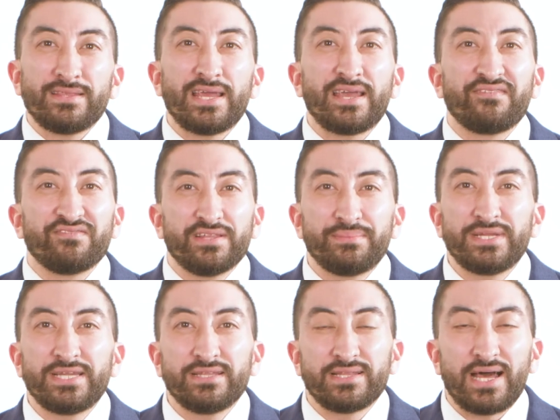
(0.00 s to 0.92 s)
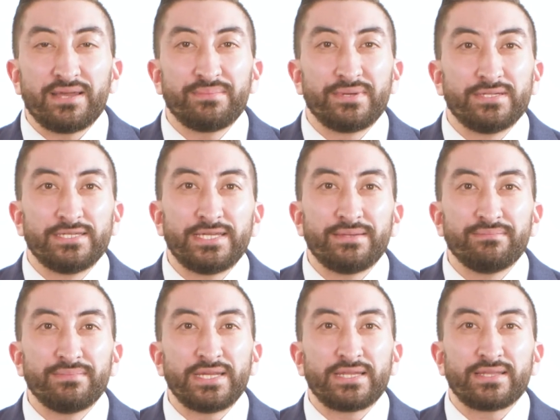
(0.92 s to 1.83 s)
They have limited liability,
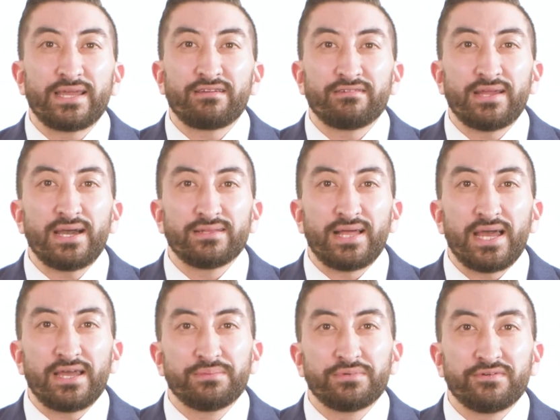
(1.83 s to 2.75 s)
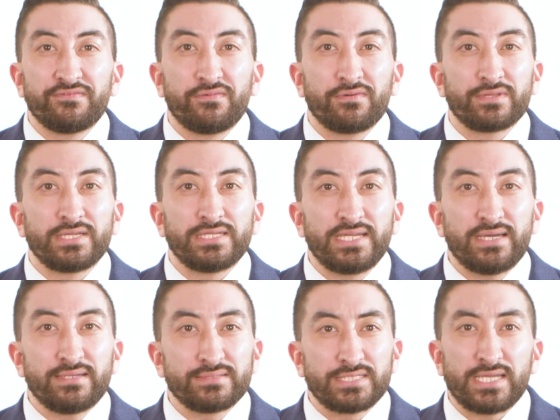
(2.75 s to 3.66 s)
meaning they are not liable for the
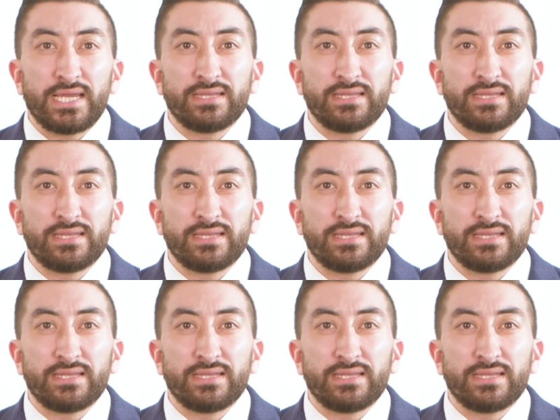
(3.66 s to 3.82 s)
debts